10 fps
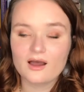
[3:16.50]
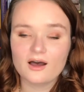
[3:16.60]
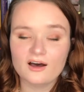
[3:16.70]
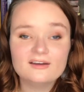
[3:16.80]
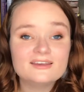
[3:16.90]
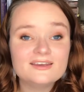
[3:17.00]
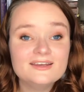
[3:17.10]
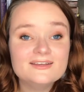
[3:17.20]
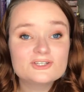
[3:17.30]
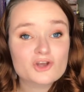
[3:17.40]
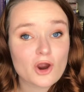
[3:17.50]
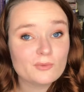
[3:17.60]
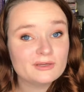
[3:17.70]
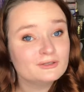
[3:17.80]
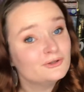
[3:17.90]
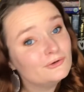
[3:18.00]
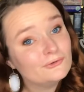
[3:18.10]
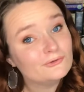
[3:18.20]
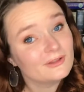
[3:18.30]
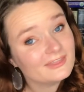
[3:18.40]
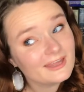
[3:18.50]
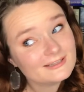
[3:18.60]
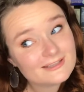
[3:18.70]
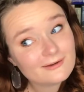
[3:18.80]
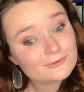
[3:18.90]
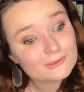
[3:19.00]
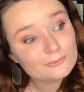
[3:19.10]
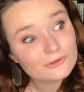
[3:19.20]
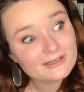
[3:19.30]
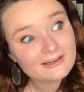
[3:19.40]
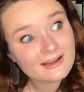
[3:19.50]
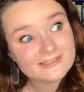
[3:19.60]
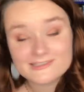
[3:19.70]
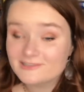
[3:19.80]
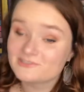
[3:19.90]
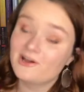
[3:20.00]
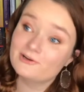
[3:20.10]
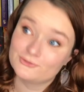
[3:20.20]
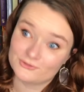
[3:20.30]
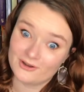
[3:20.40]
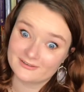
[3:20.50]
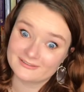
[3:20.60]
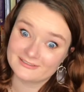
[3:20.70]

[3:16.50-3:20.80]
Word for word: hunky charming dude that is actually pretty nice that is not a drunk